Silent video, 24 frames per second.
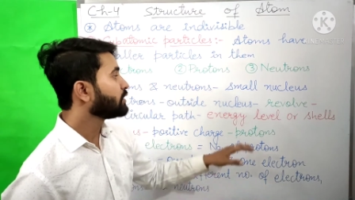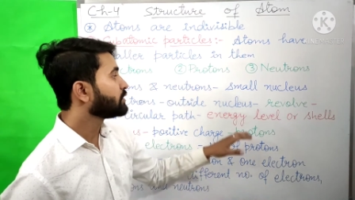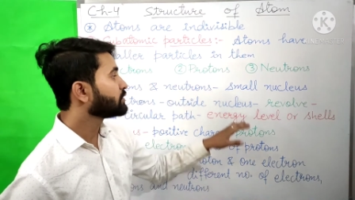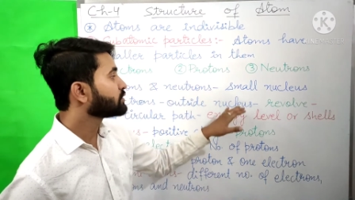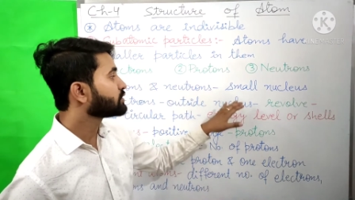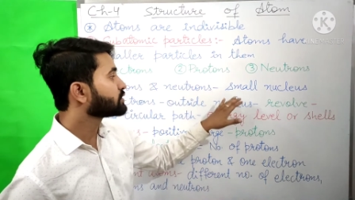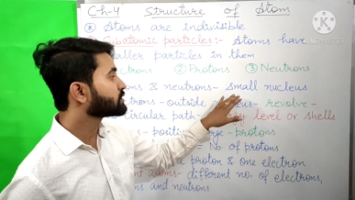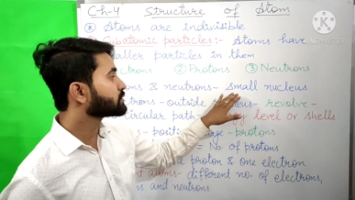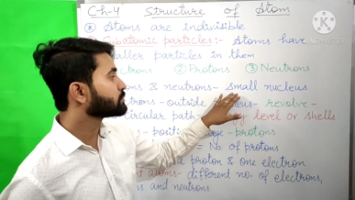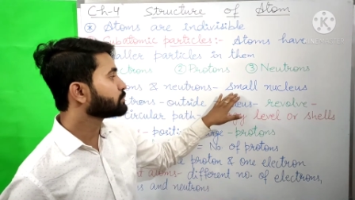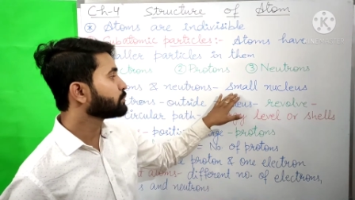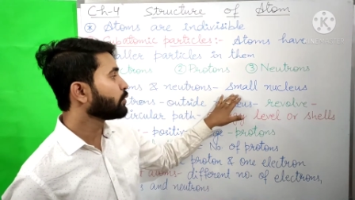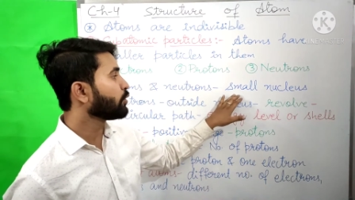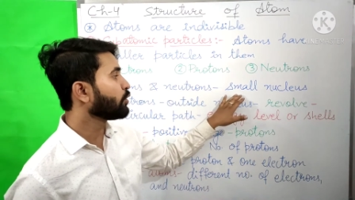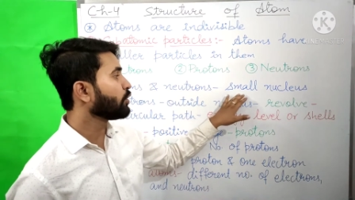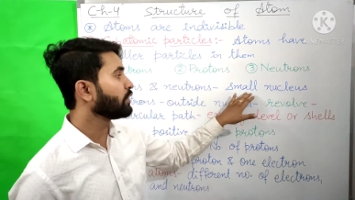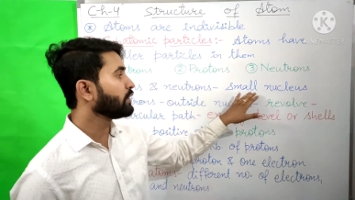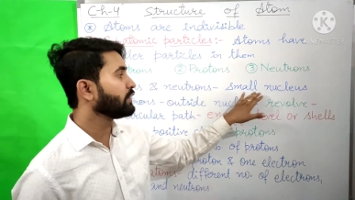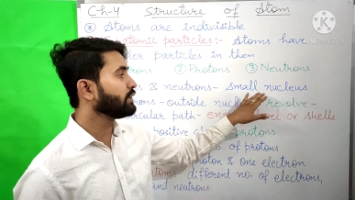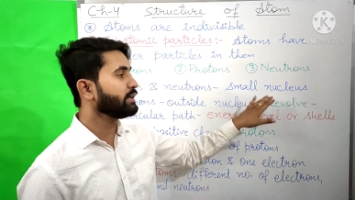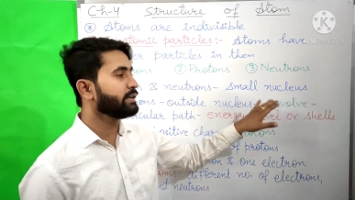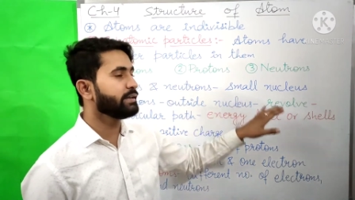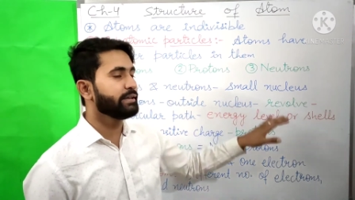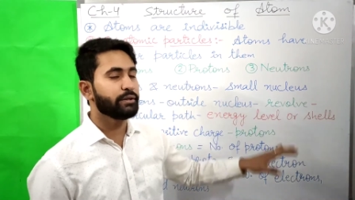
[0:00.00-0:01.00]

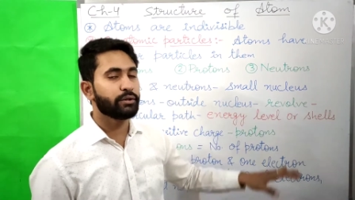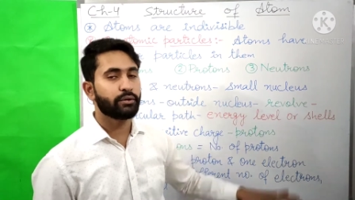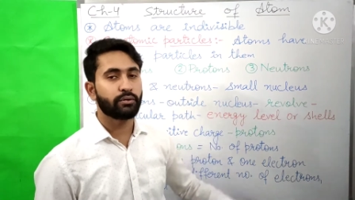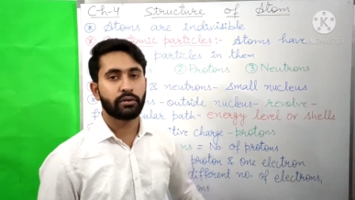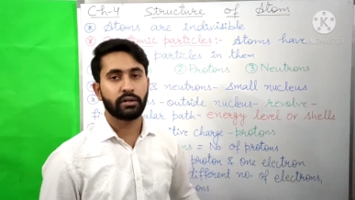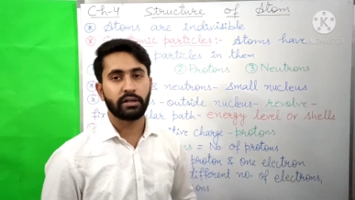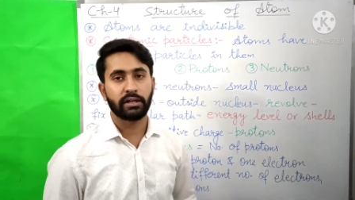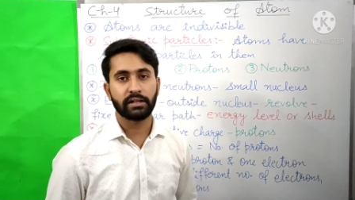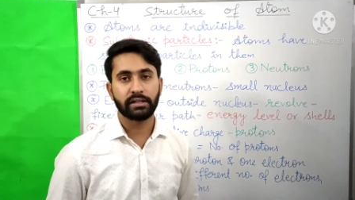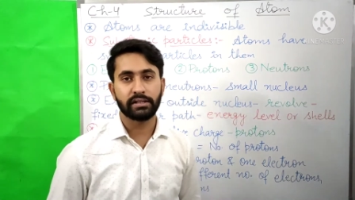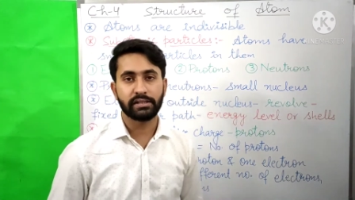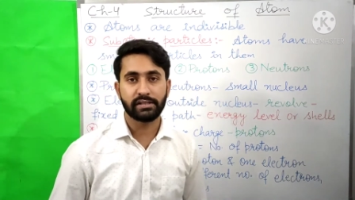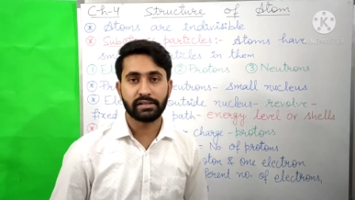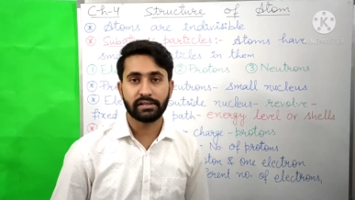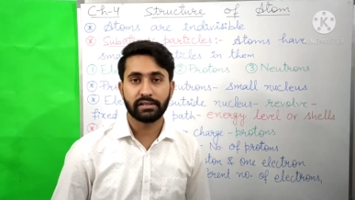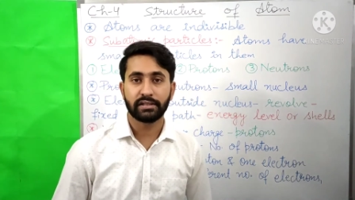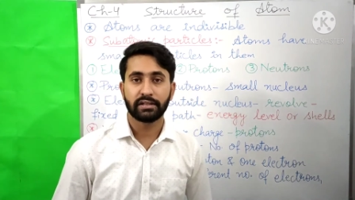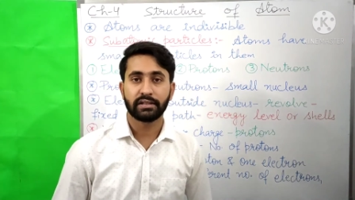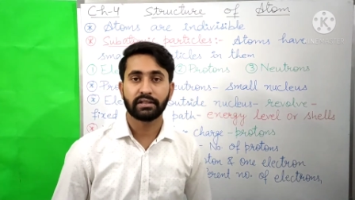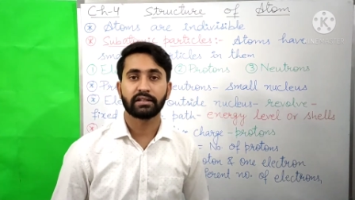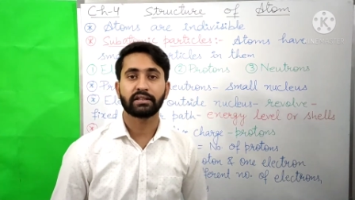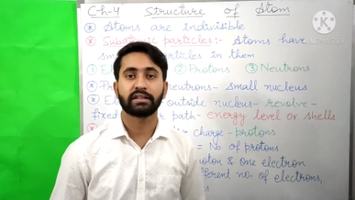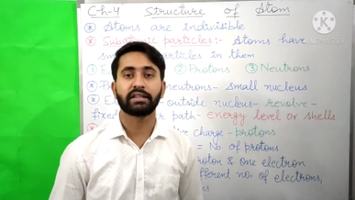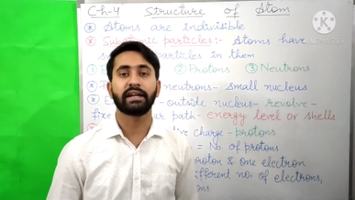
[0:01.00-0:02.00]
small nucleus
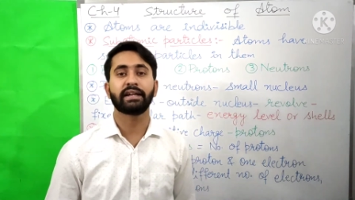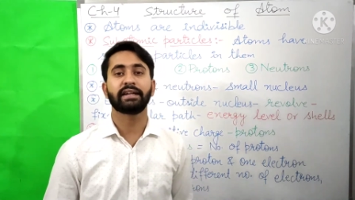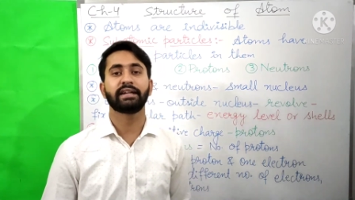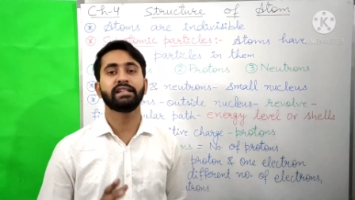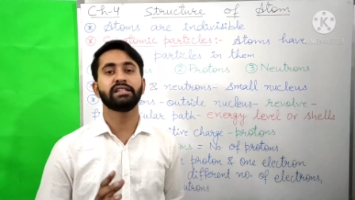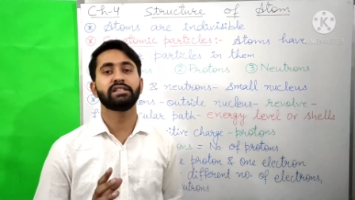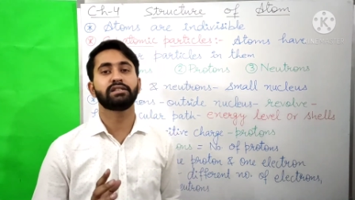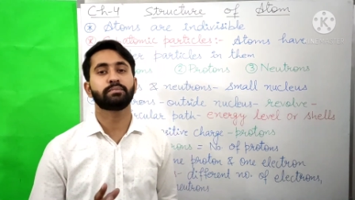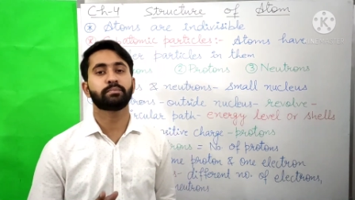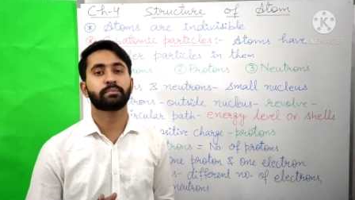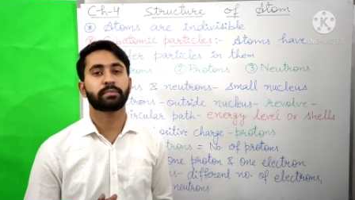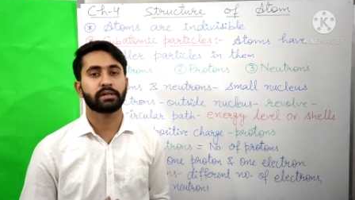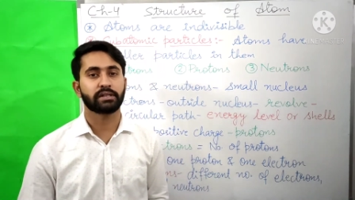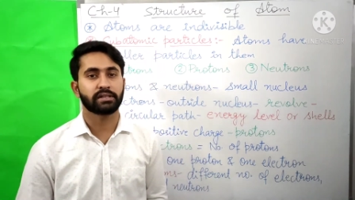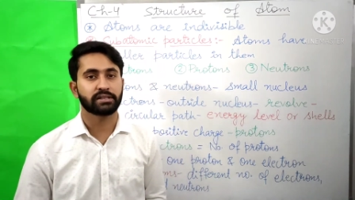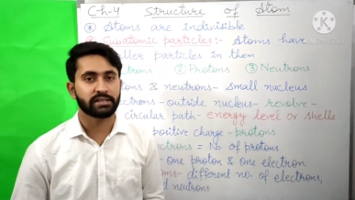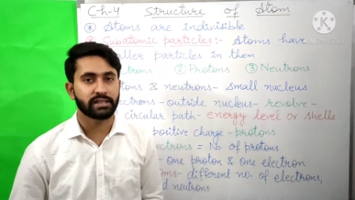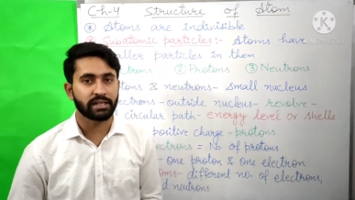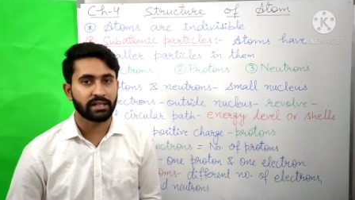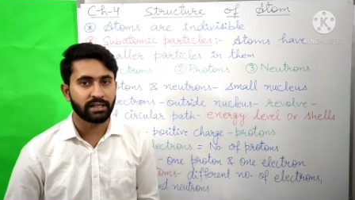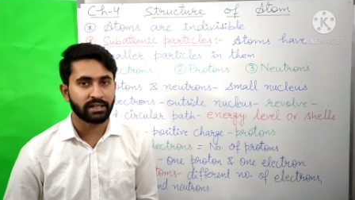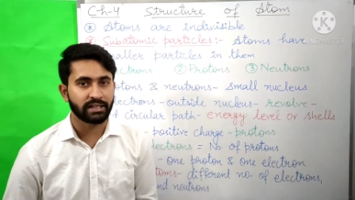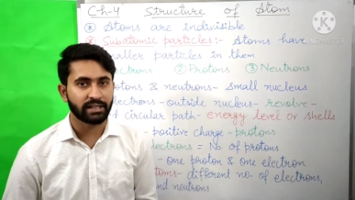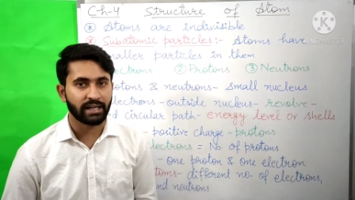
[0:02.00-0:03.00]
that is
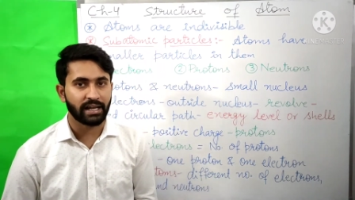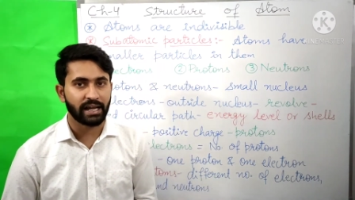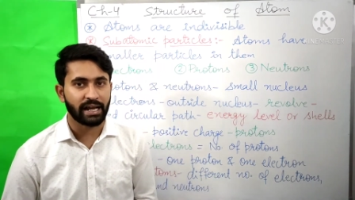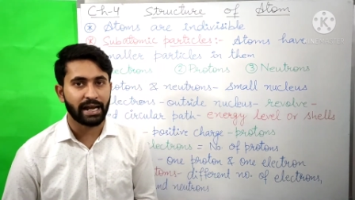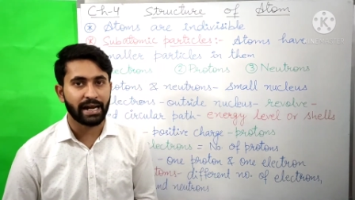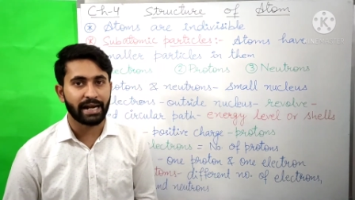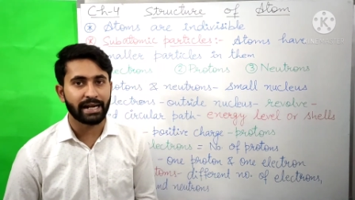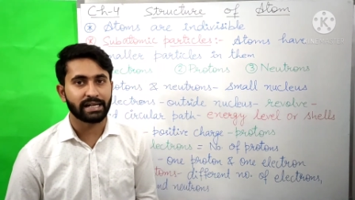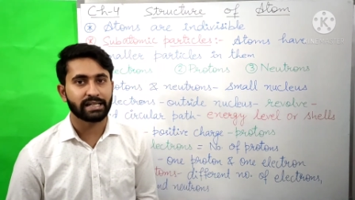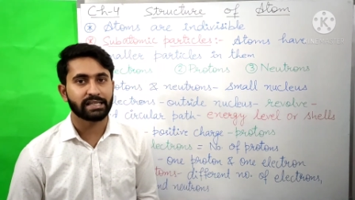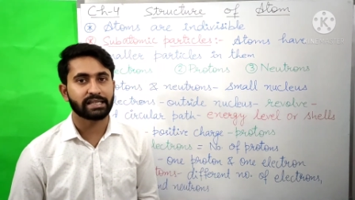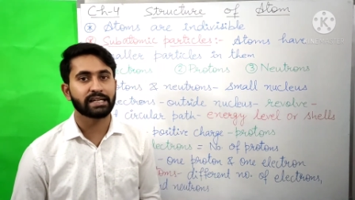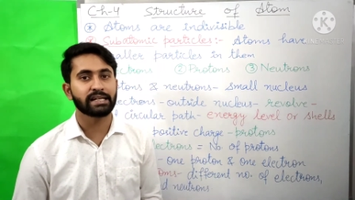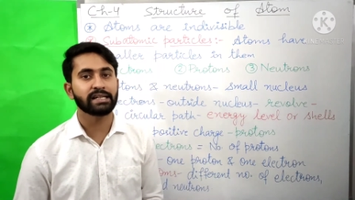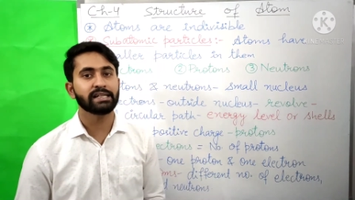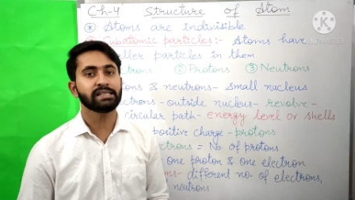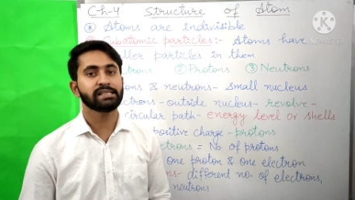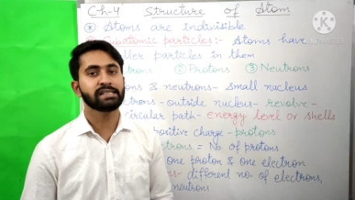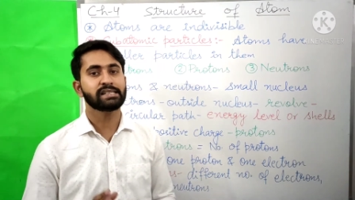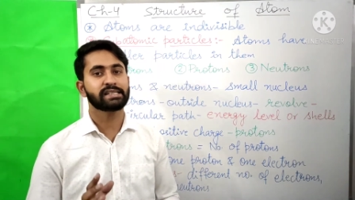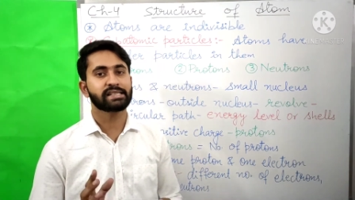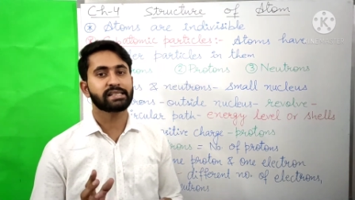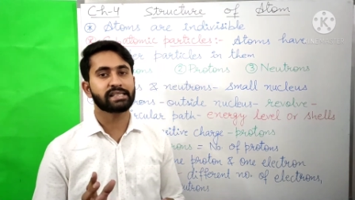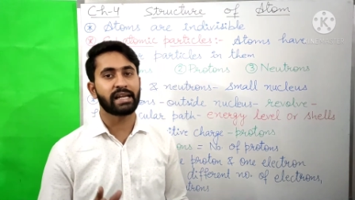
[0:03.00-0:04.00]
present at
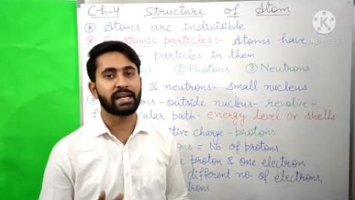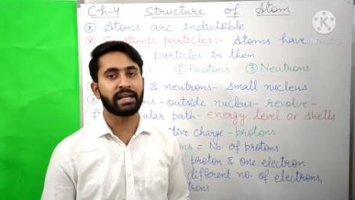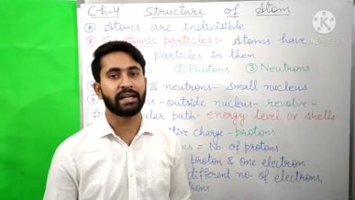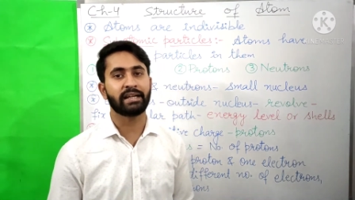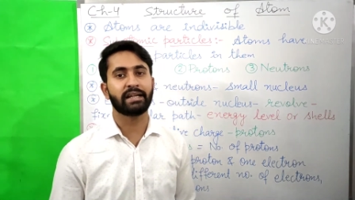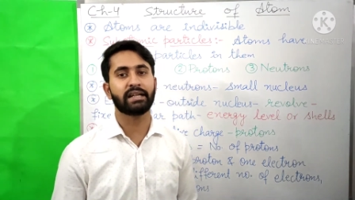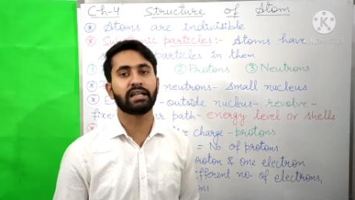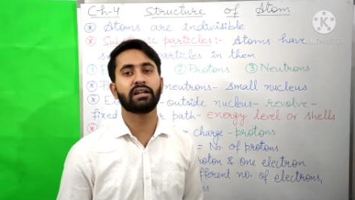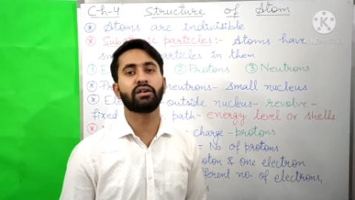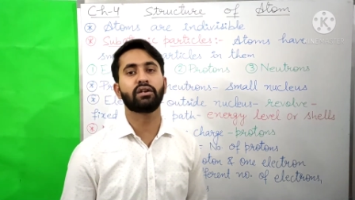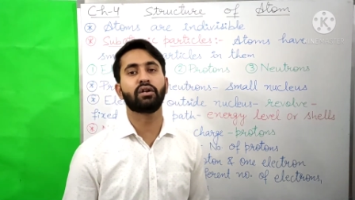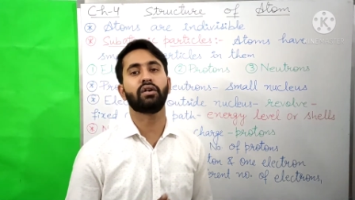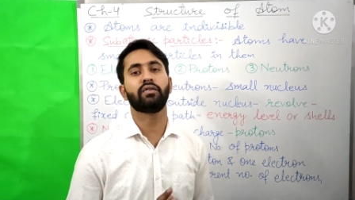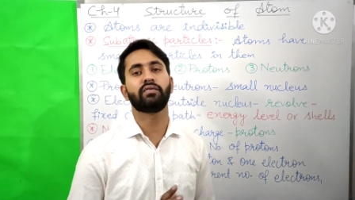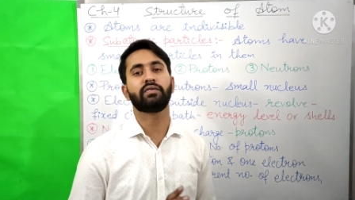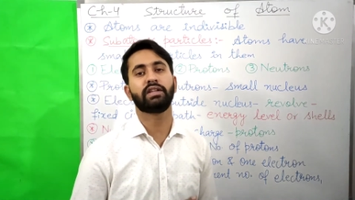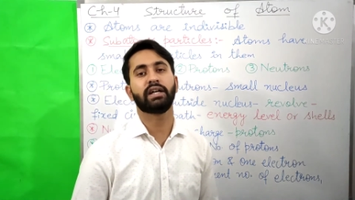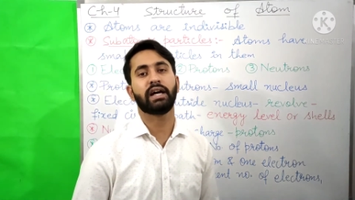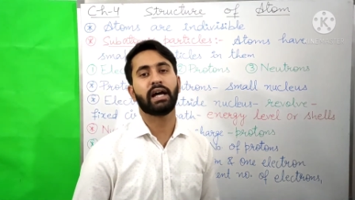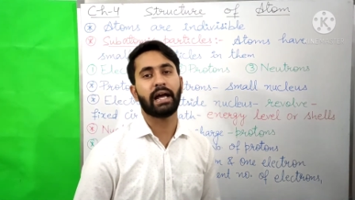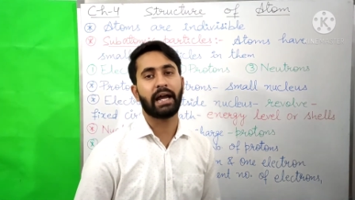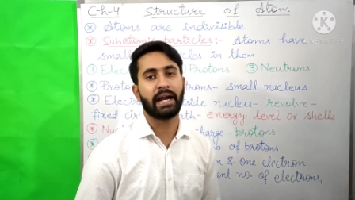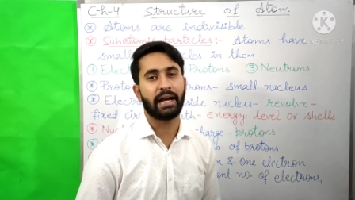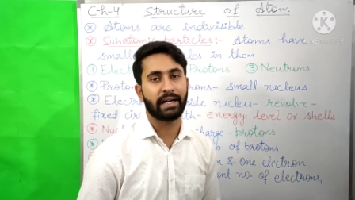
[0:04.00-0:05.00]
the center of
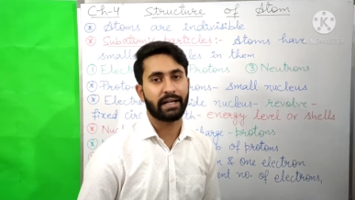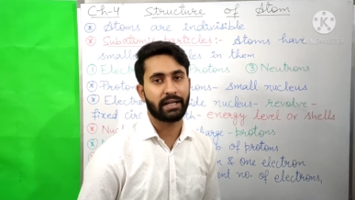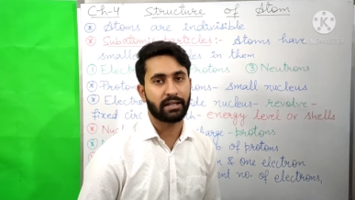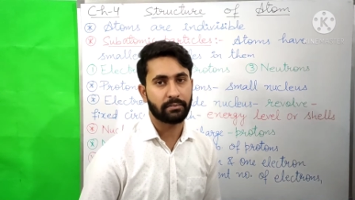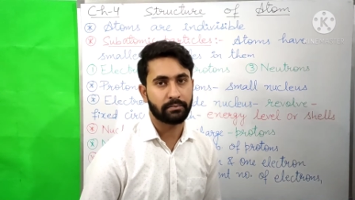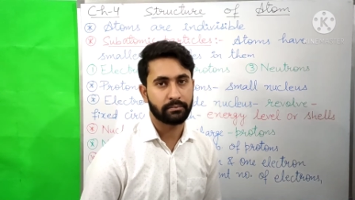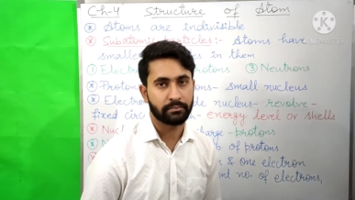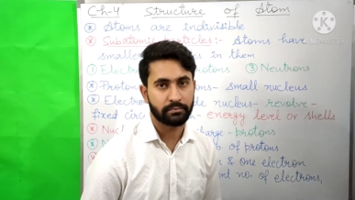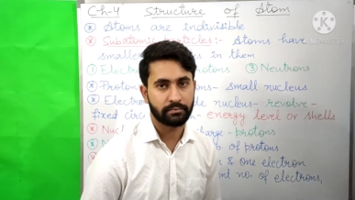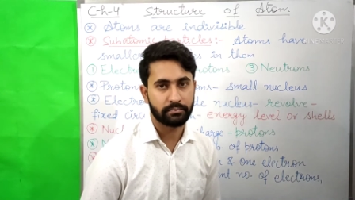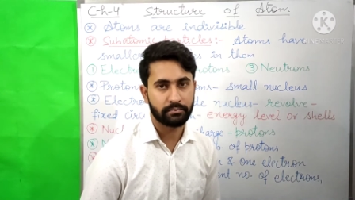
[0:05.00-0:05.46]
the atom.